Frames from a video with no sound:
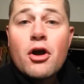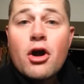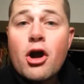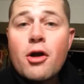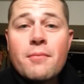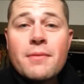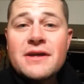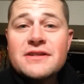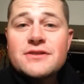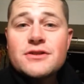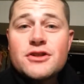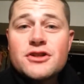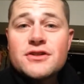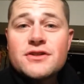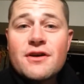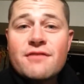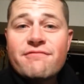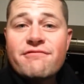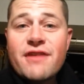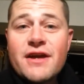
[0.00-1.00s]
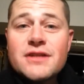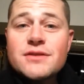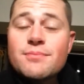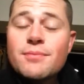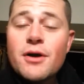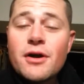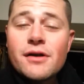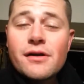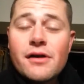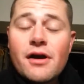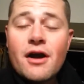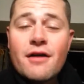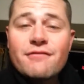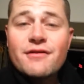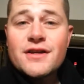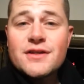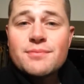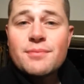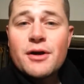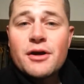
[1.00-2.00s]
Or message us on Facebook. Our
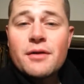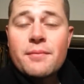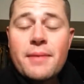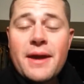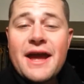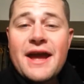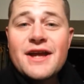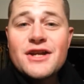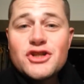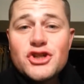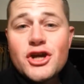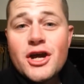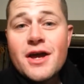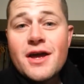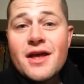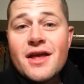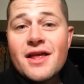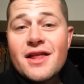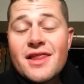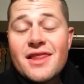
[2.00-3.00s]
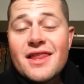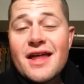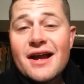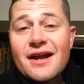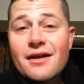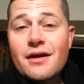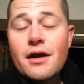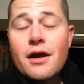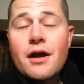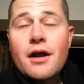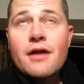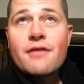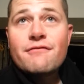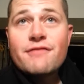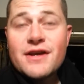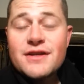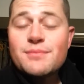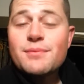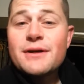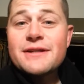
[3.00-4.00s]
Facebook page, lock, or
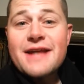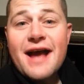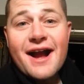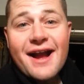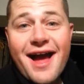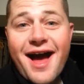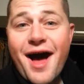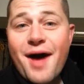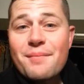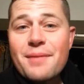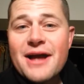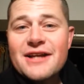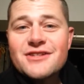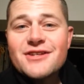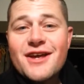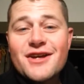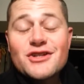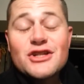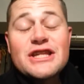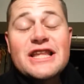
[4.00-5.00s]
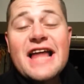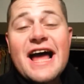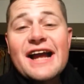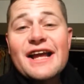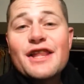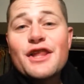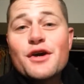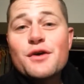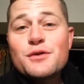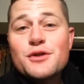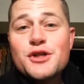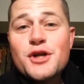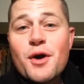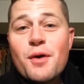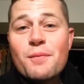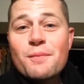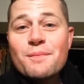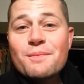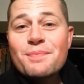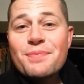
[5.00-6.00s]
facebook.com backslash Lock and Load
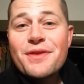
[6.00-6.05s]
Show.